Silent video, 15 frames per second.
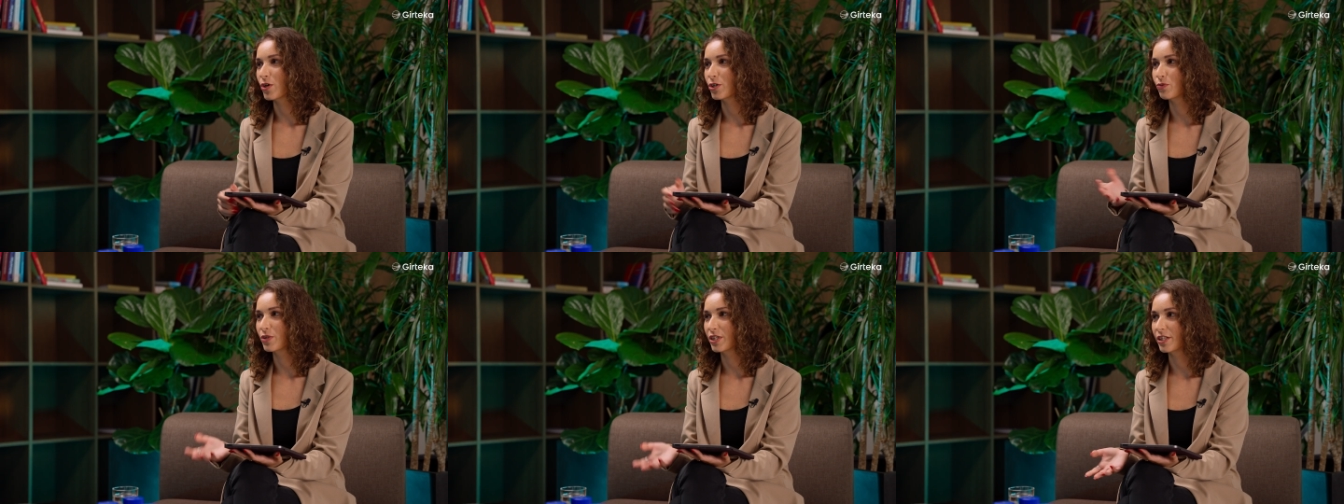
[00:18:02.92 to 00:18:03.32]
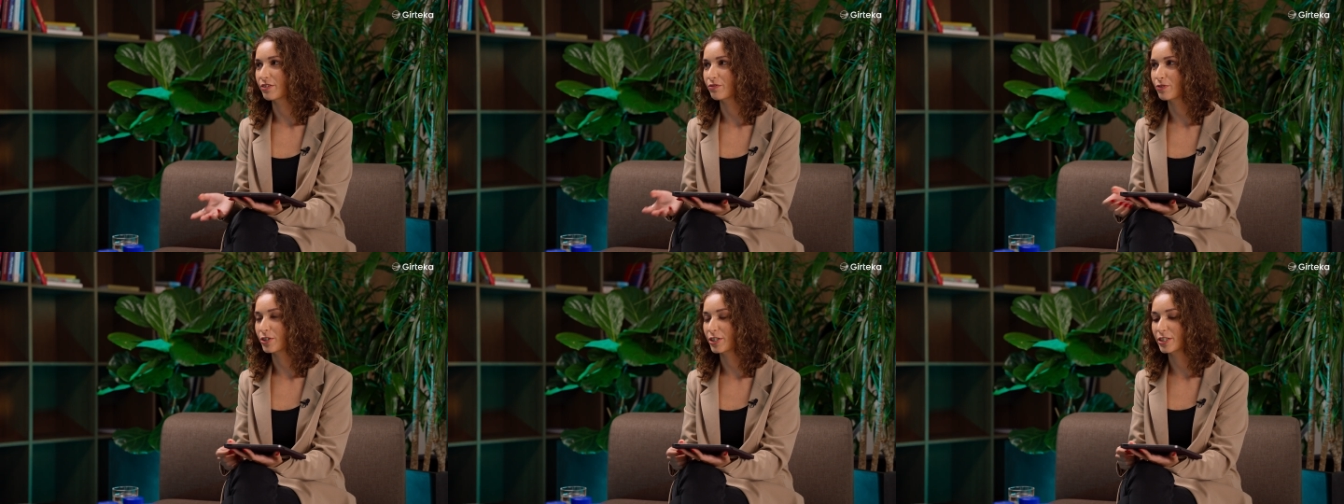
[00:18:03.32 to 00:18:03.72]
are
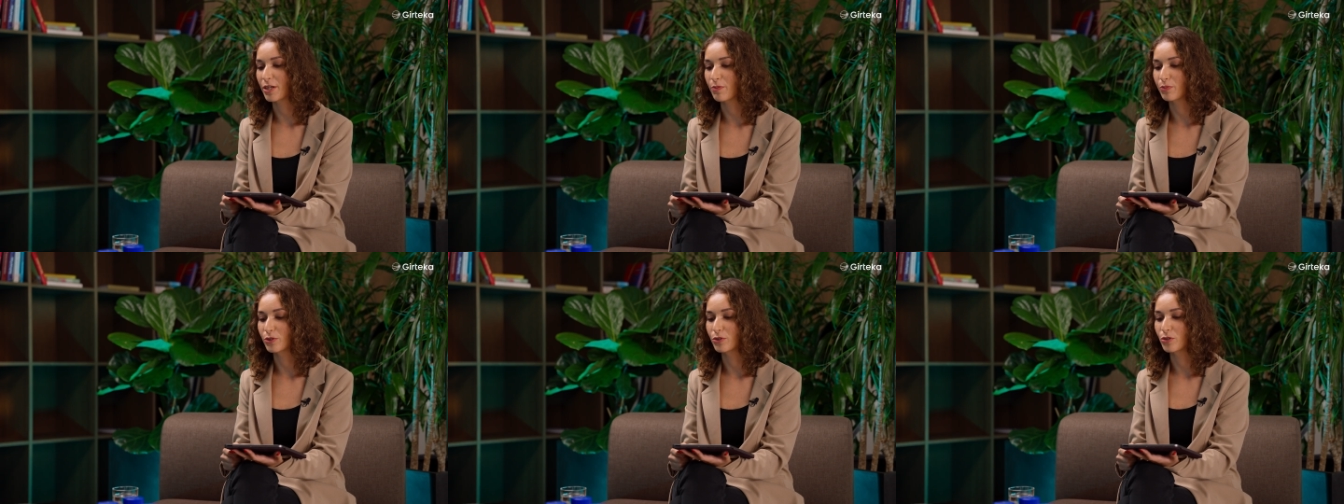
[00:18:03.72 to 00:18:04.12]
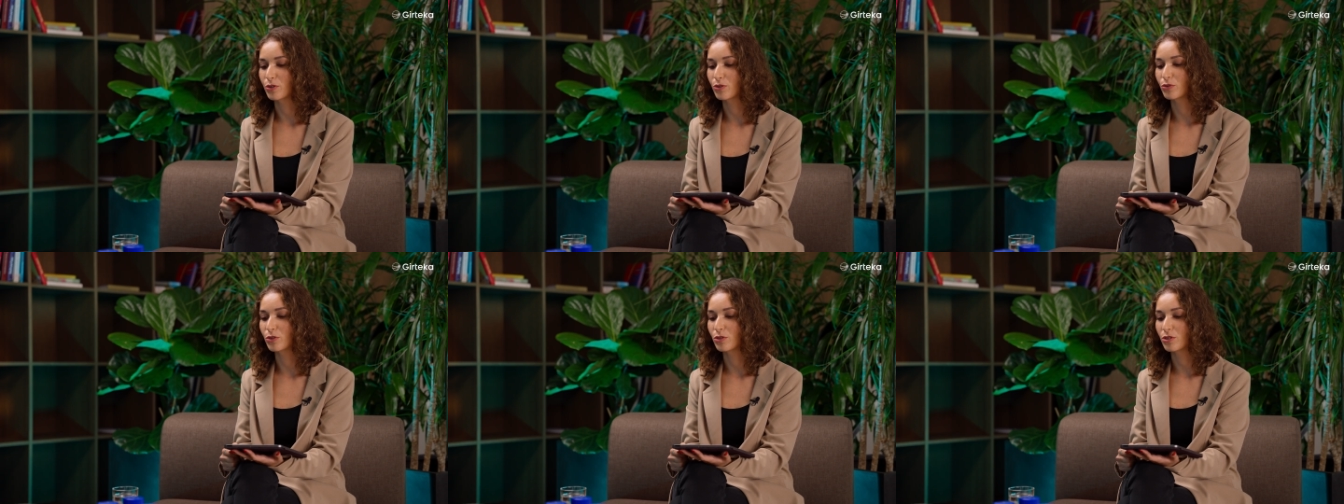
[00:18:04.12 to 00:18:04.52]
willing, for example, to
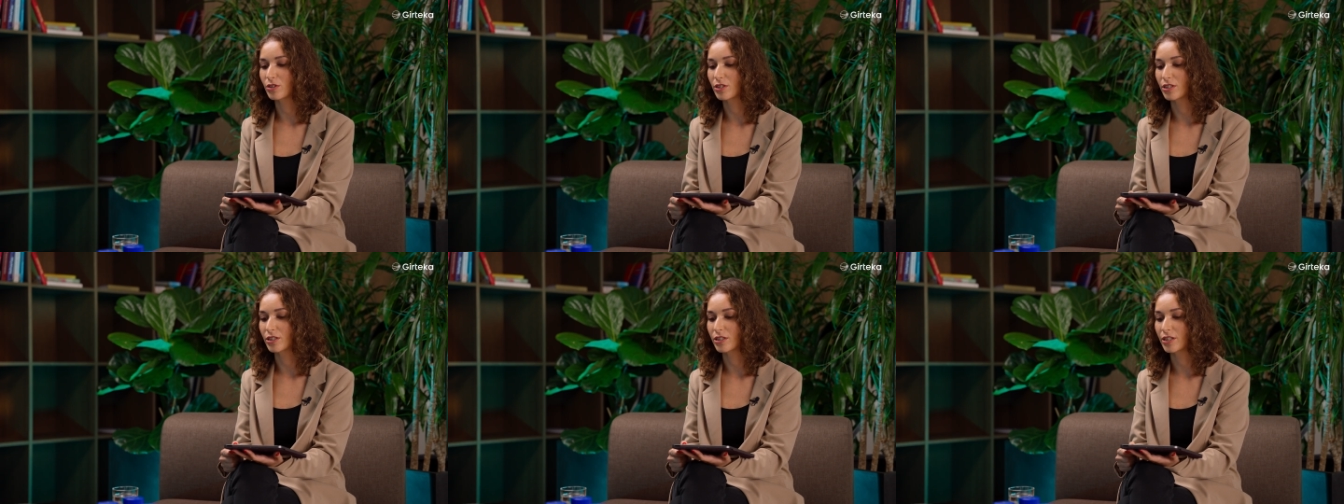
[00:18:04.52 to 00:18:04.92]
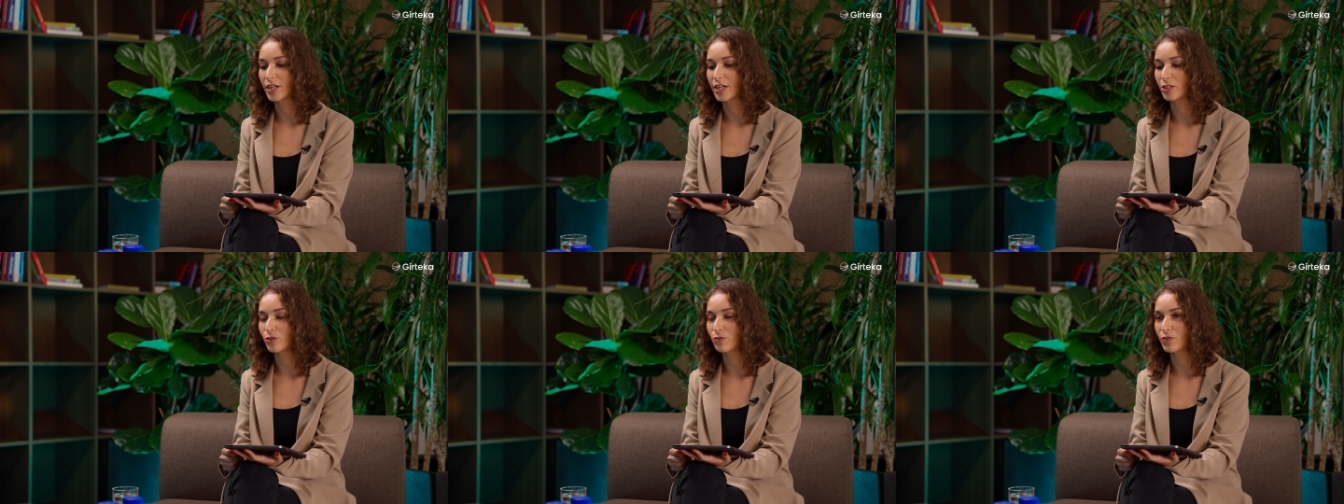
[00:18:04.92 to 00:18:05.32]
use uh,
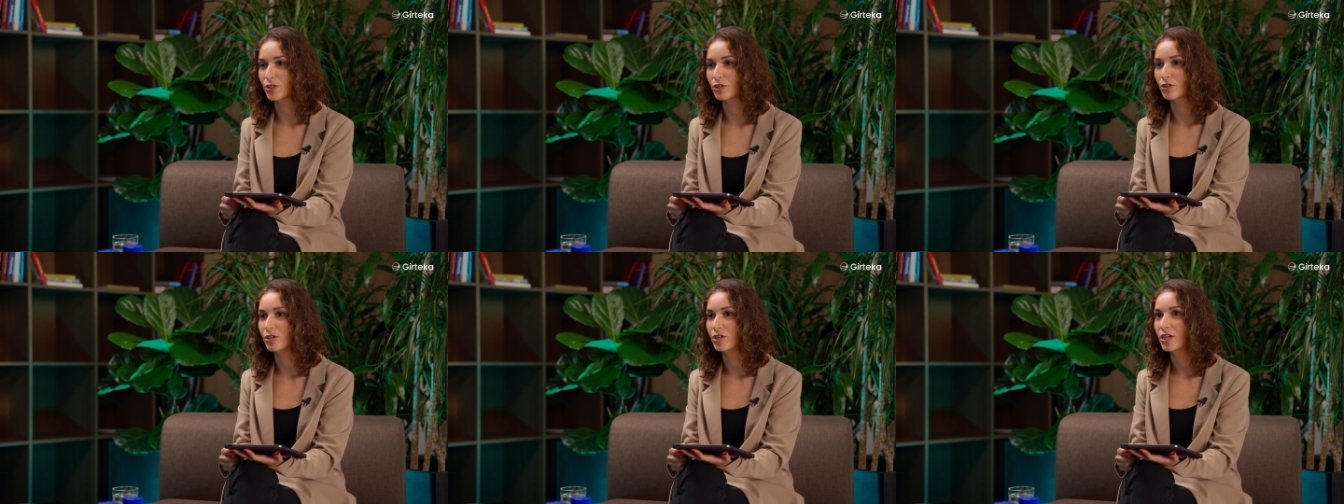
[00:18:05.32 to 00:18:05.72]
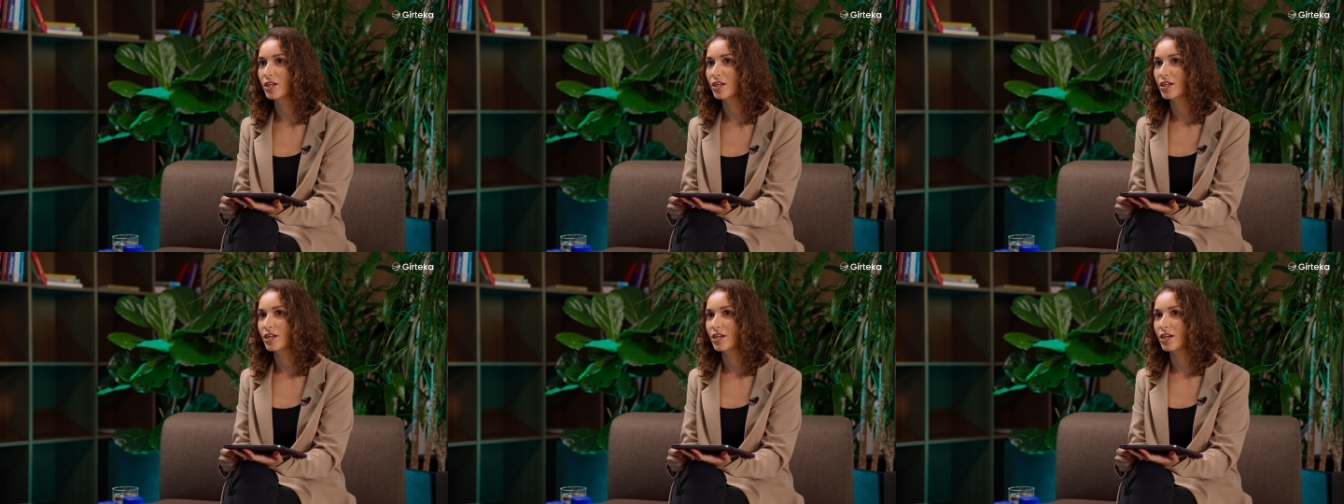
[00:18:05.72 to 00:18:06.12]
HVO,
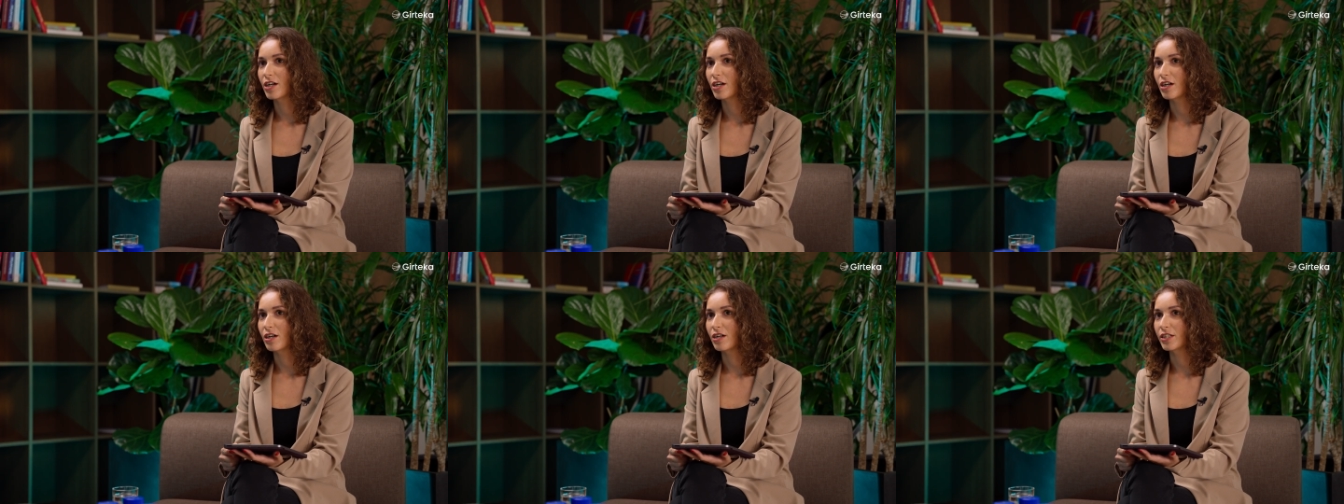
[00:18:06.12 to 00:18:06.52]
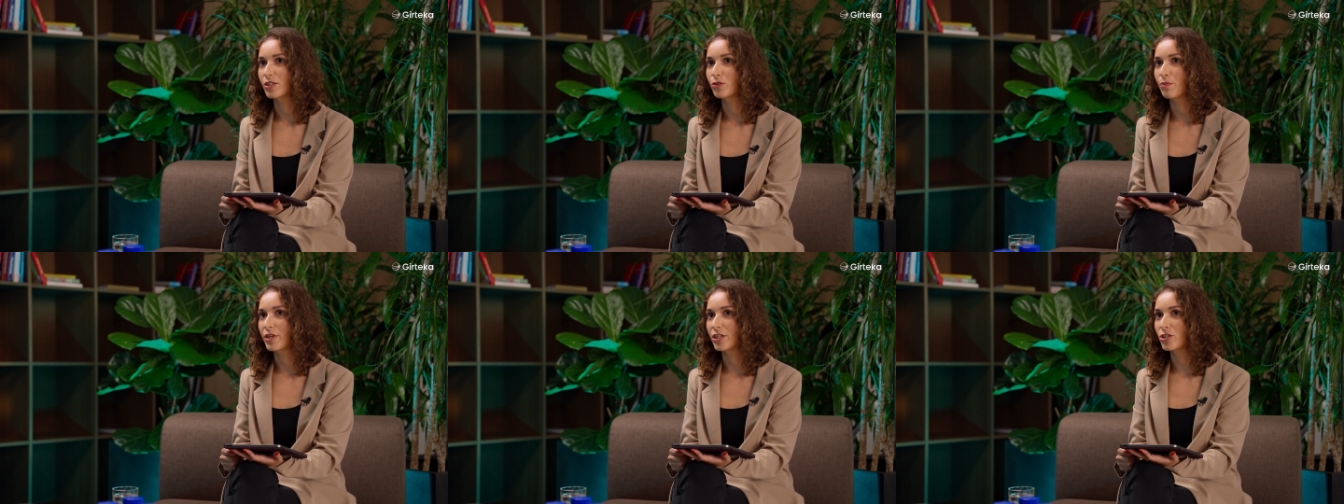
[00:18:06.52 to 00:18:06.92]
uh,
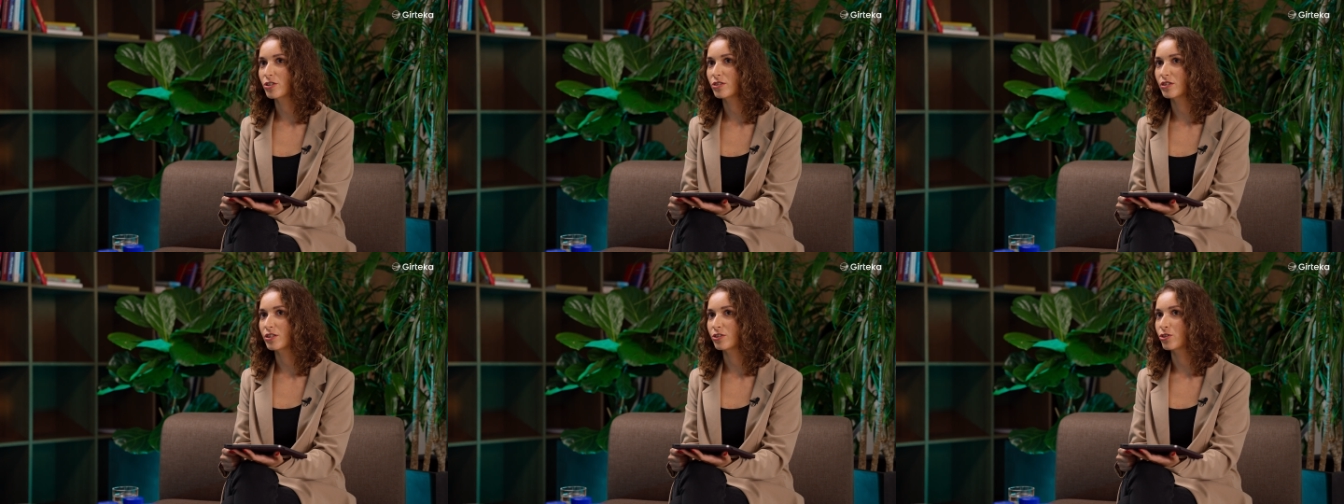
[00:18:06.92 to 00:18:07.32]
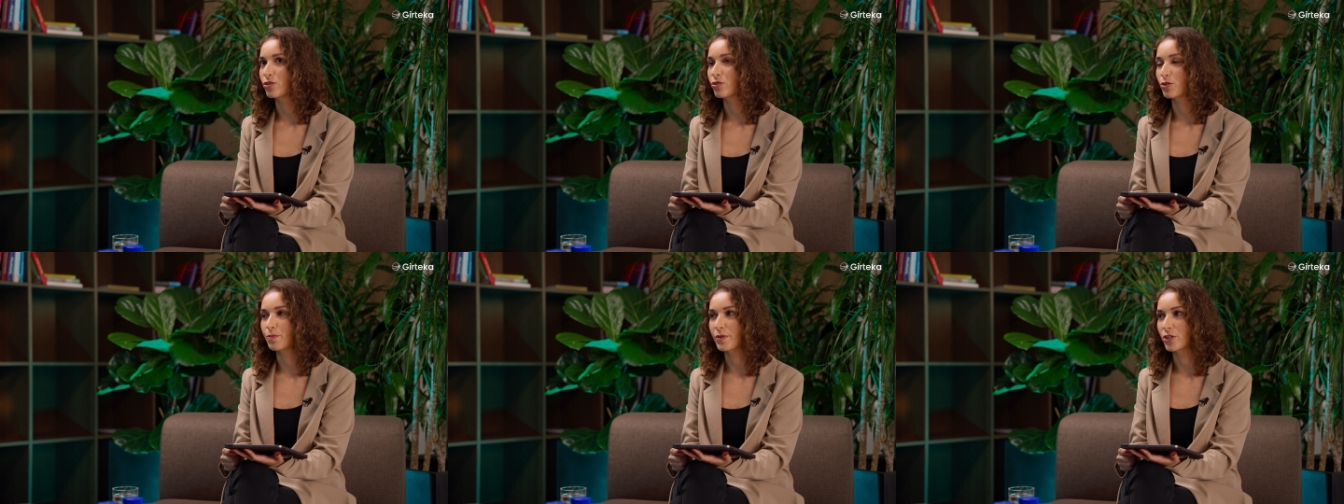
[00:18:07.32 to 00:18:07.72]
you mentioned there is
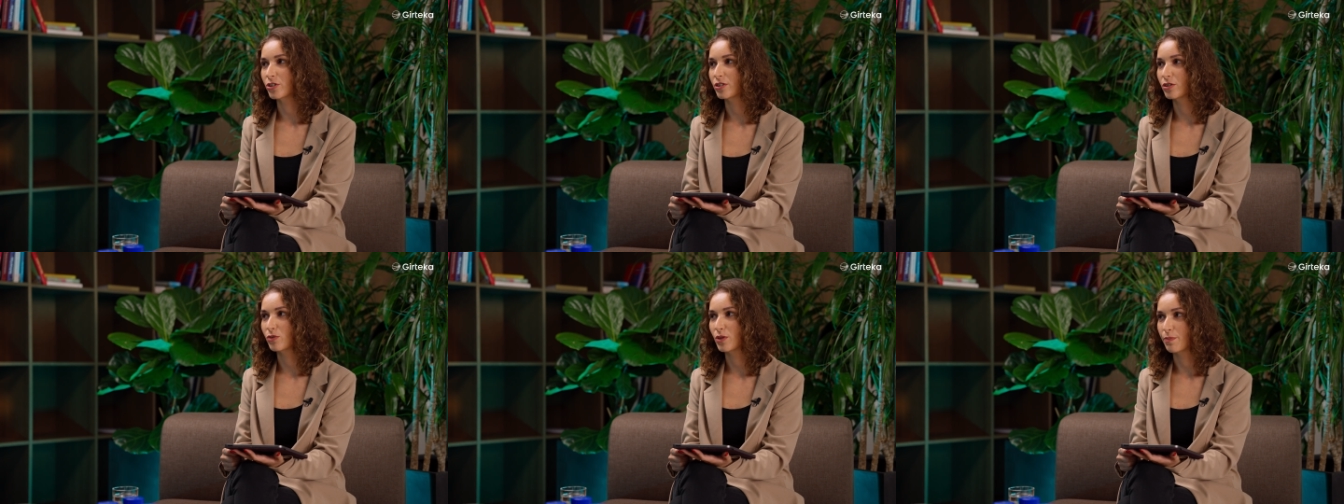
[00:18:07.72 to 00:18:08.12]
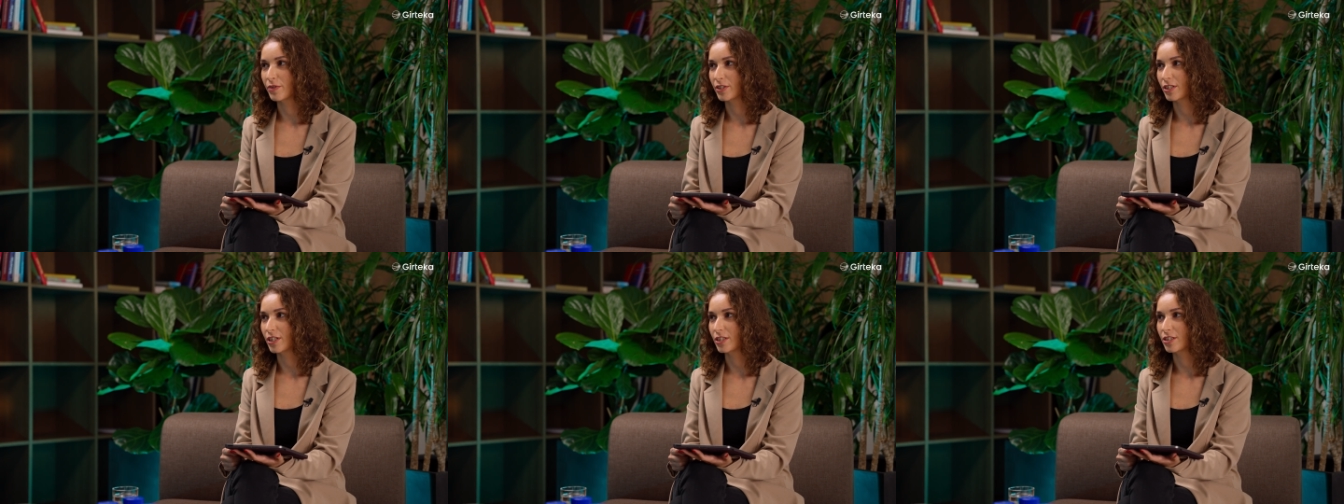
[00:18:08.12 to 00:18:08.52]
no special
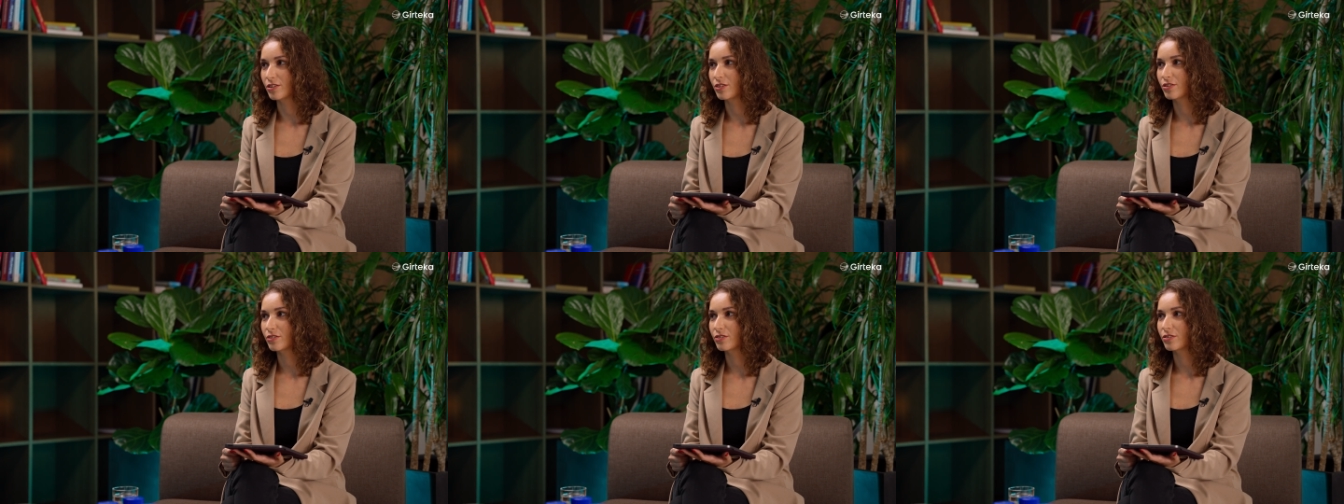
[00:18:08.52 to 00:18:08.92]
equipment needed.